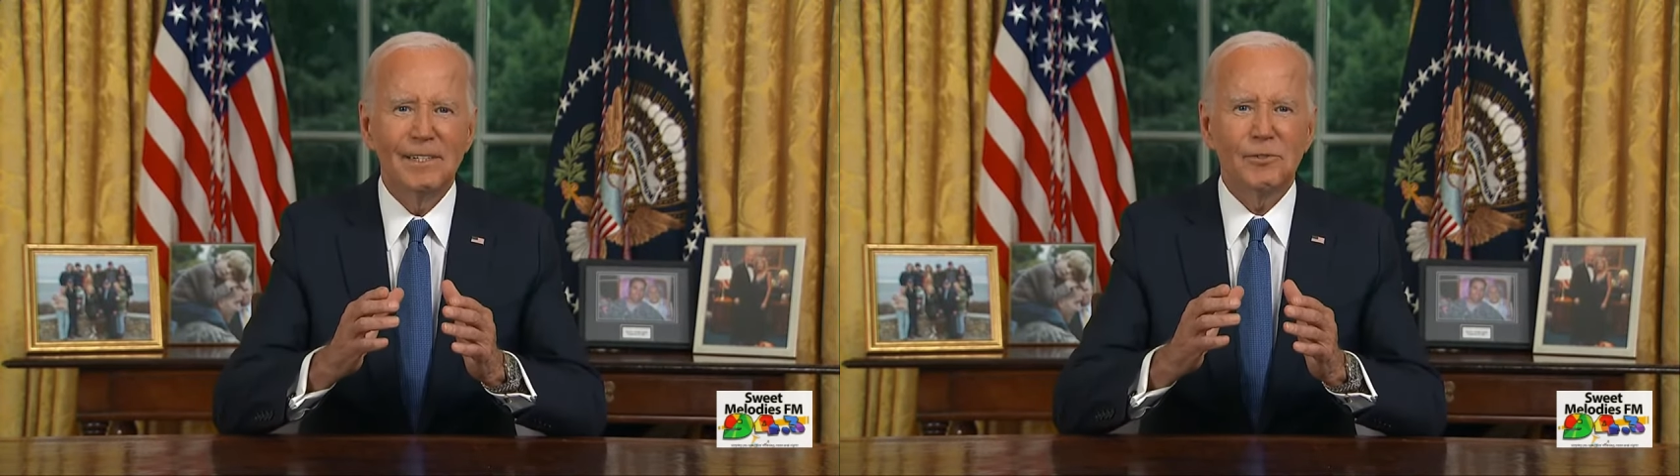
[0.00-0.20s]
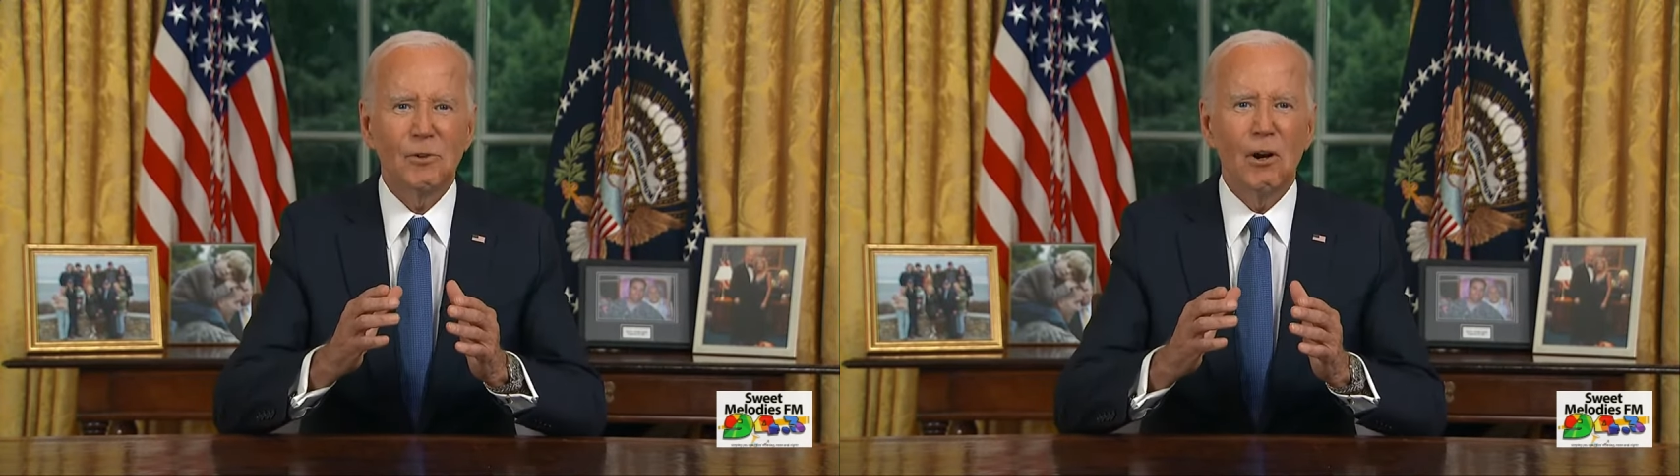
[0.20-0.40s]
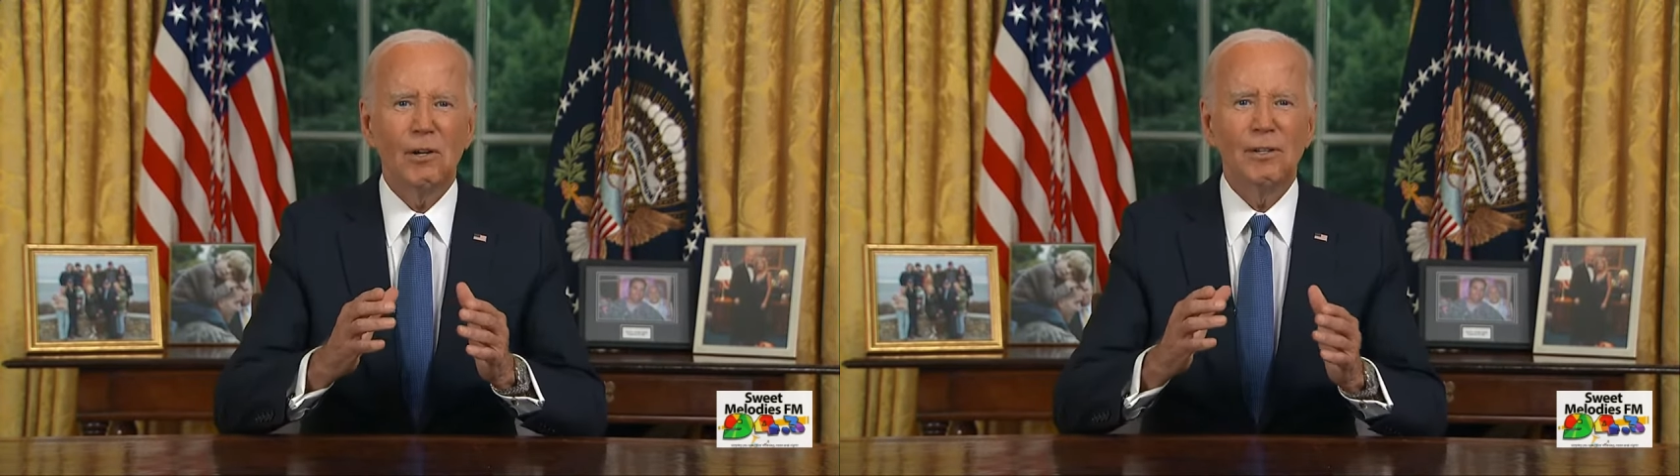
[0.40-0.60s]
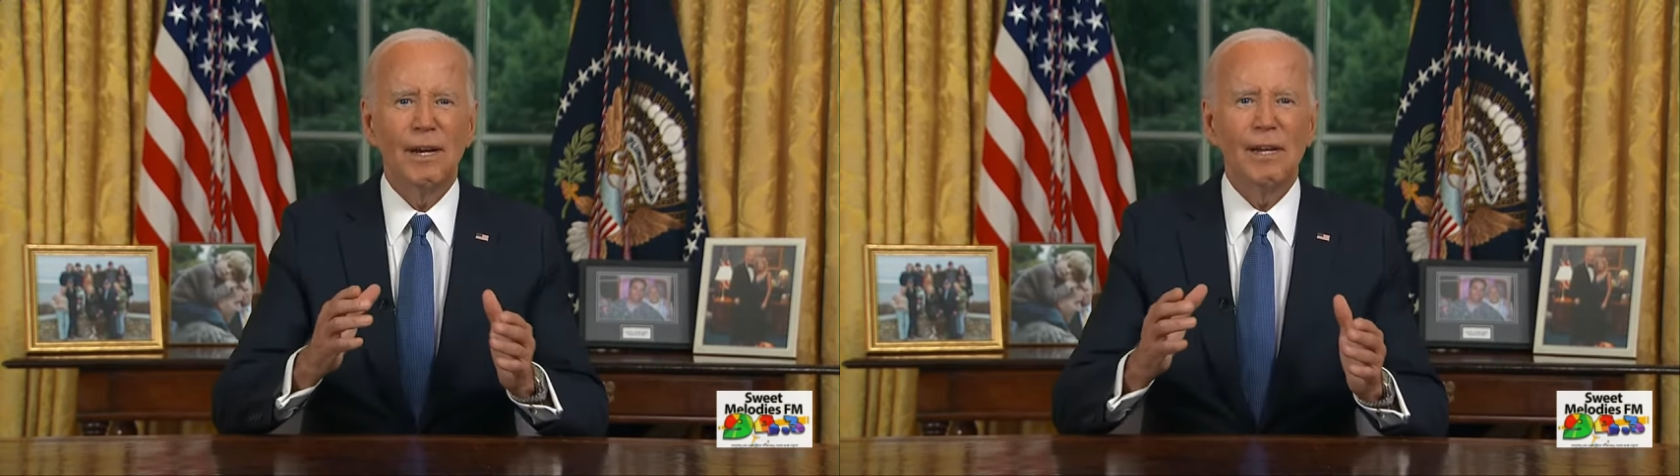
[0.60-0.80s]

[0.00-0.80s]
stronger than